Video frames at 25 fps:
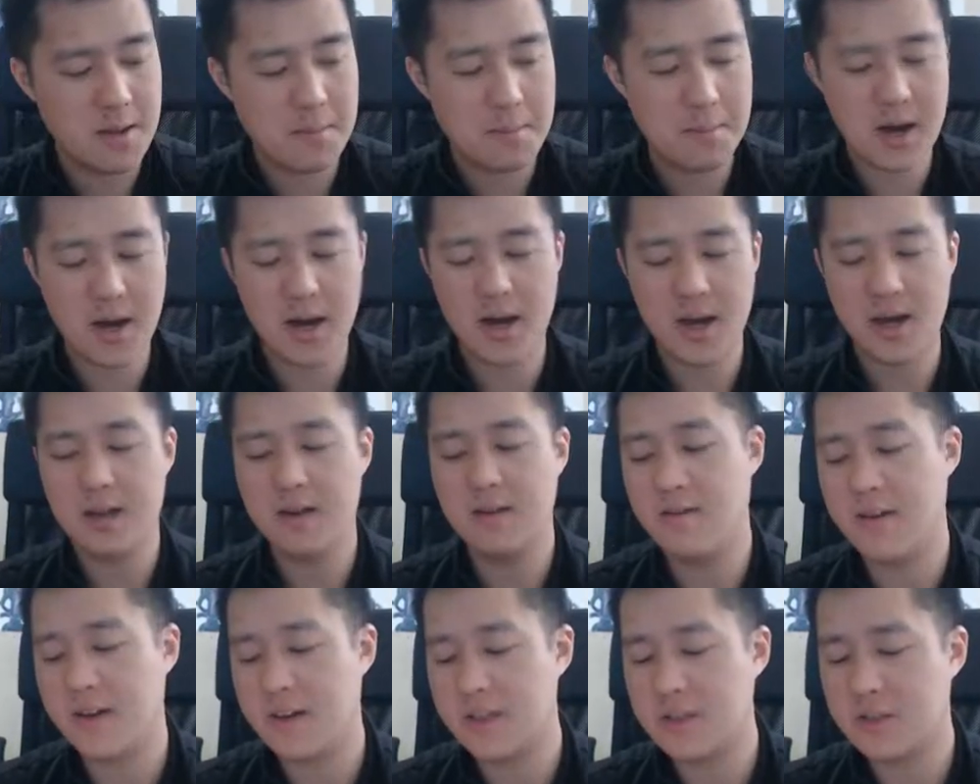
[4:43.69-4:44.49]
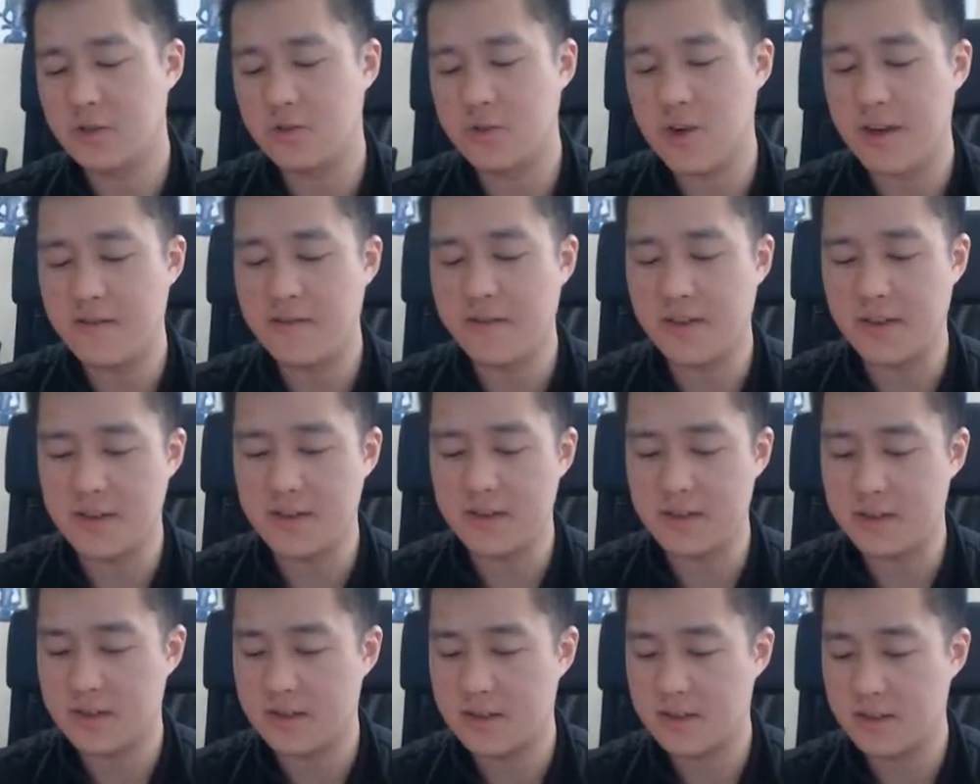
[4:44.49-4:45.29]
pot of
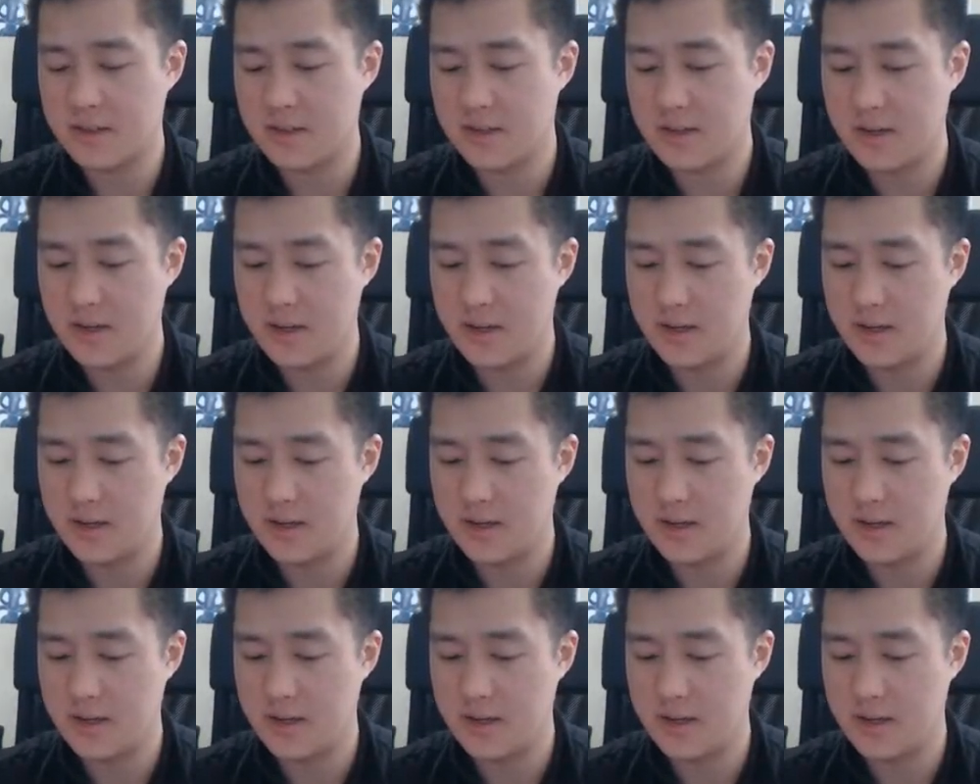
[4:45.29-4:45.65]
extravagance.